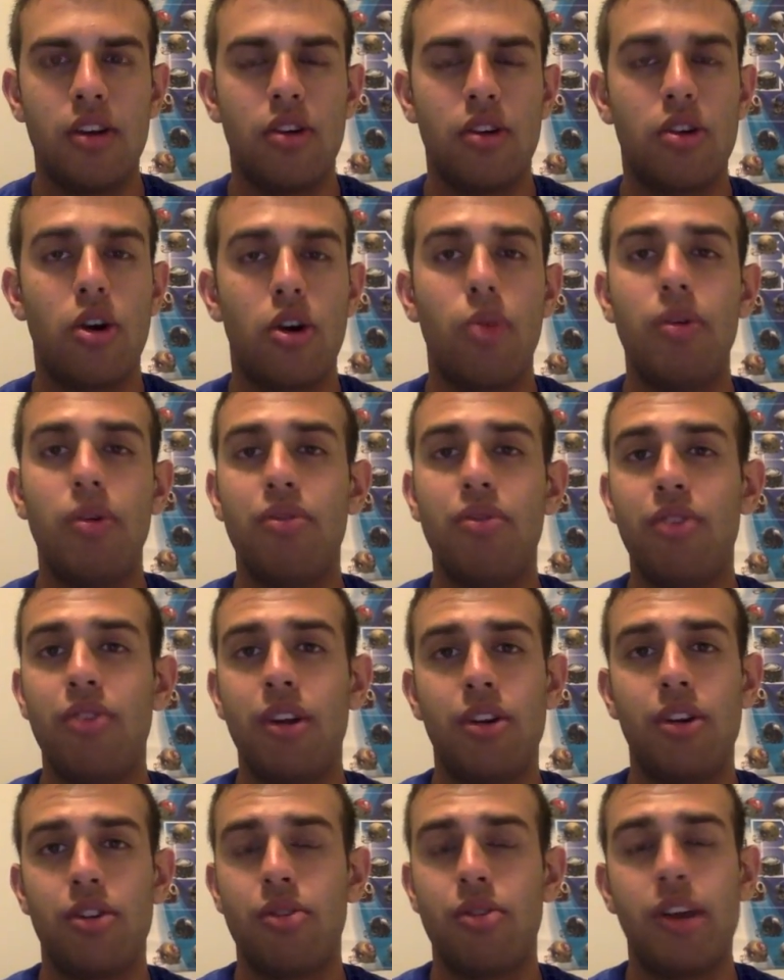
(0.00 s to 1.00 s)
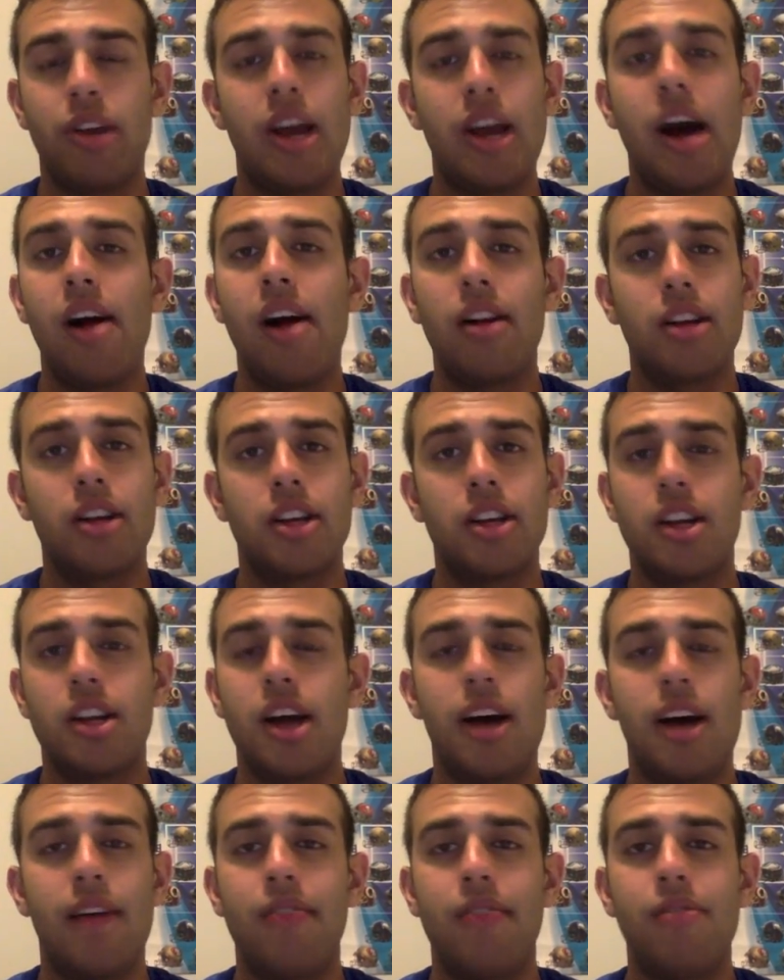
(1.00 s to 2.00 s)
Kobe Fleener, Dwayne Allen can
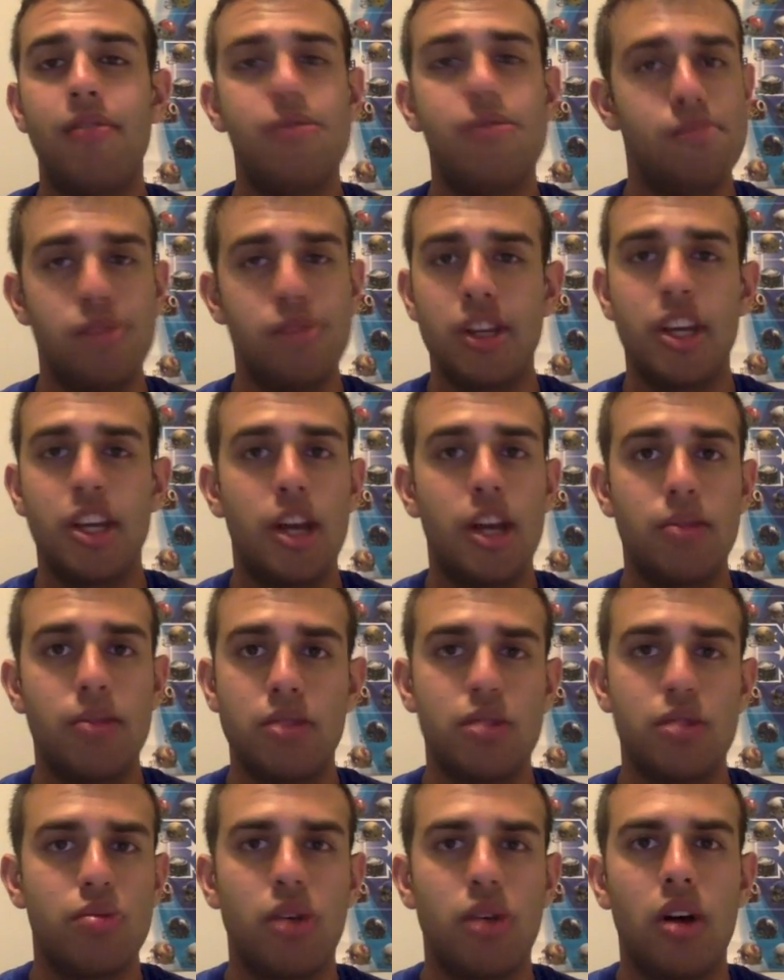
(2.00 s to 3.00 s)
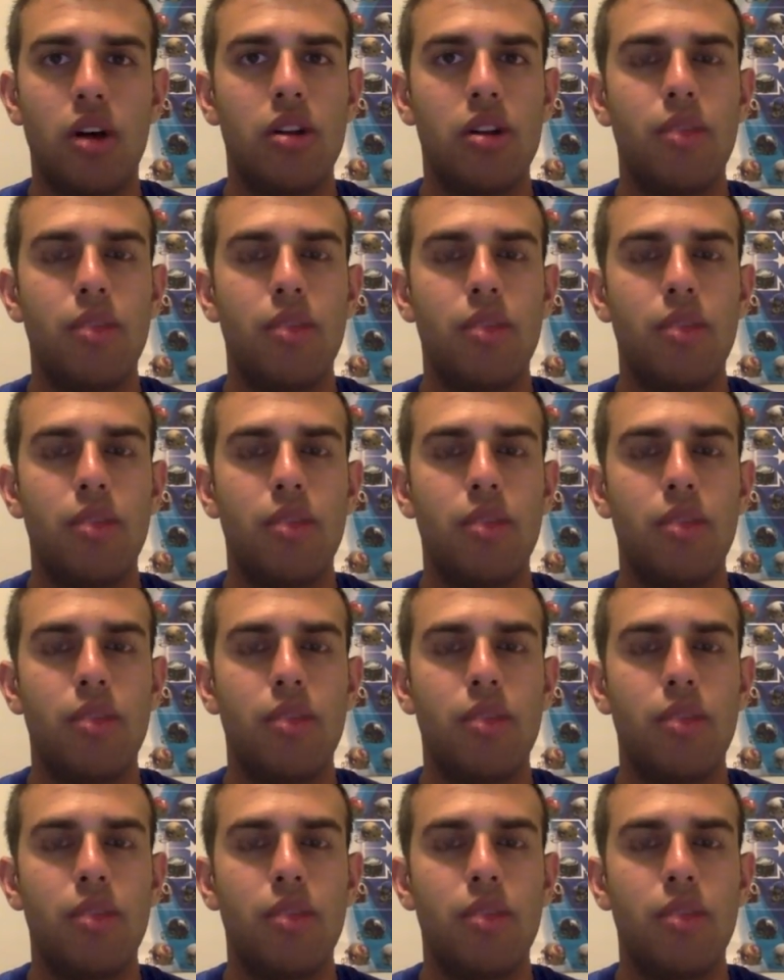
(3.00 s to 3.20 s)
have big games as well.